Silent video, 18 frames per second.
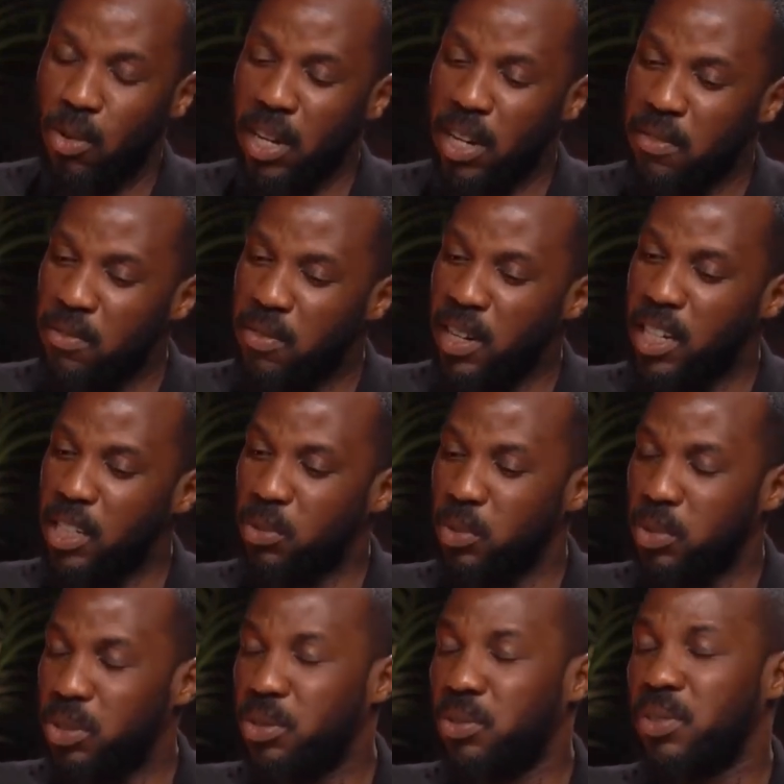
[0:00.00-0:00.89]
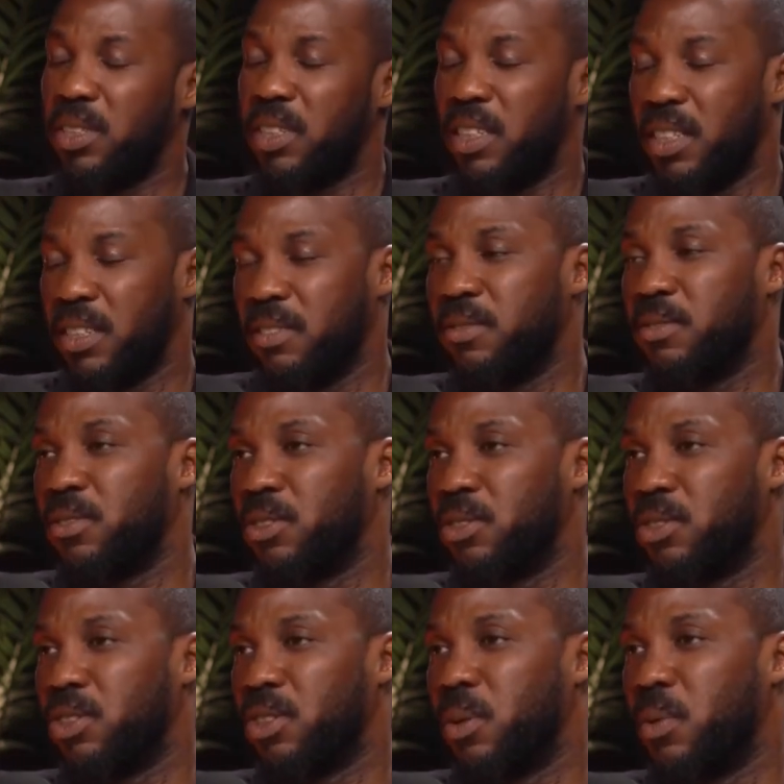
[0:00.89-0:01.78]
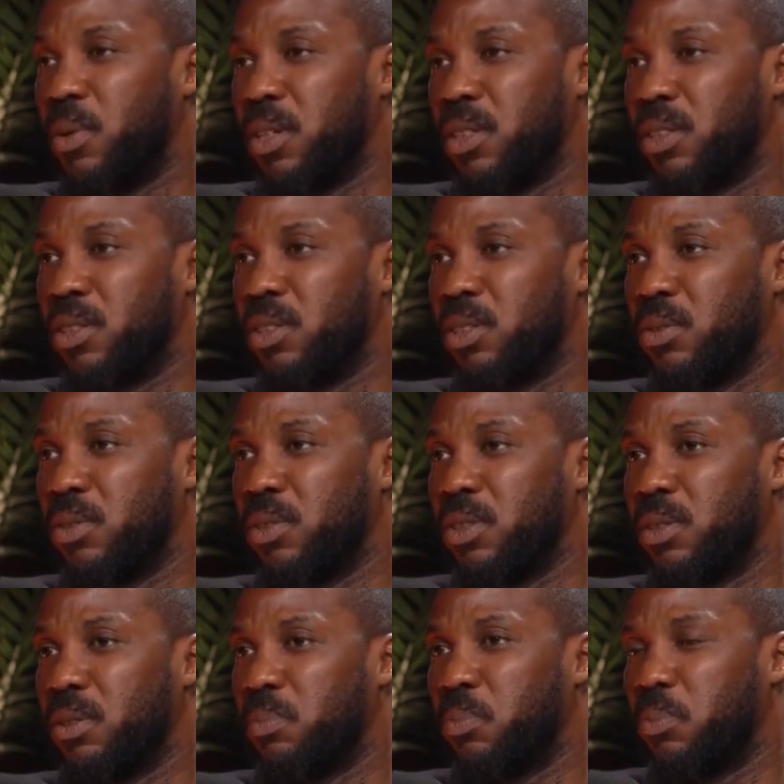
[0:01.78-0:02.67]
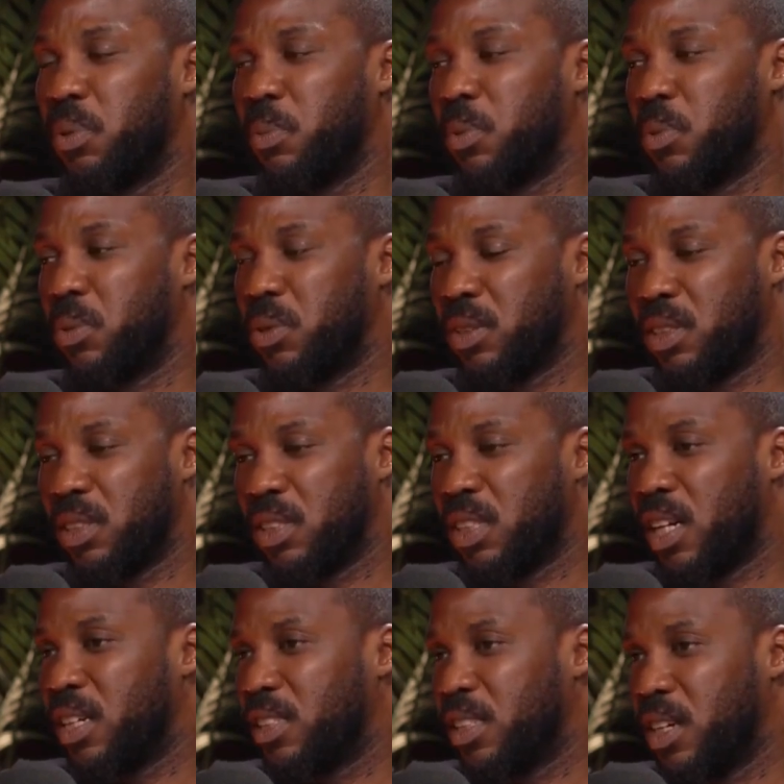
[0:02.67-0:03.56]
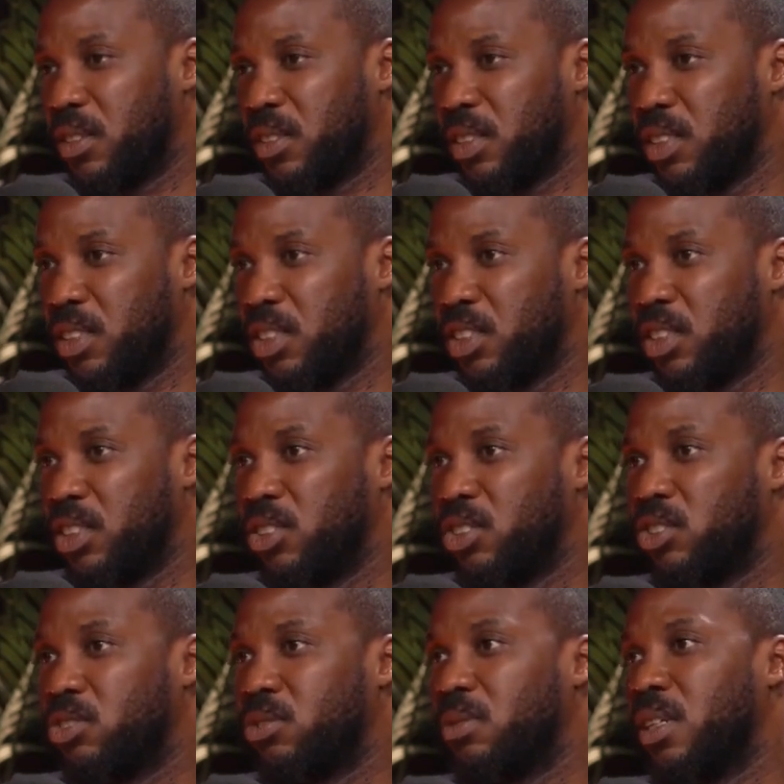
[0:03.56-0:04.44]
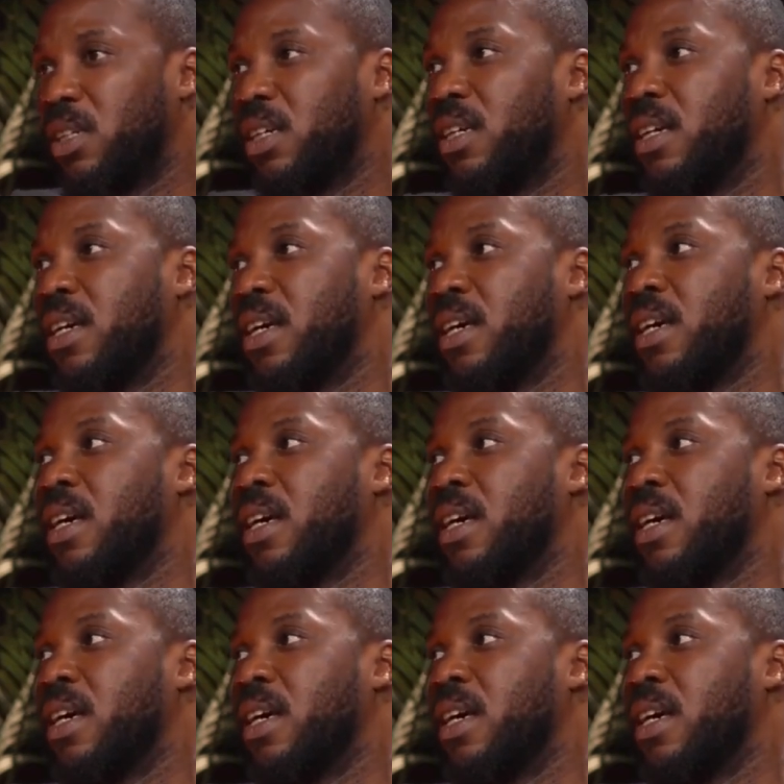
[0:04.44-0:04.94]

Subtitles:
what advice would you give to someone else who's probably wants to start out in this industry?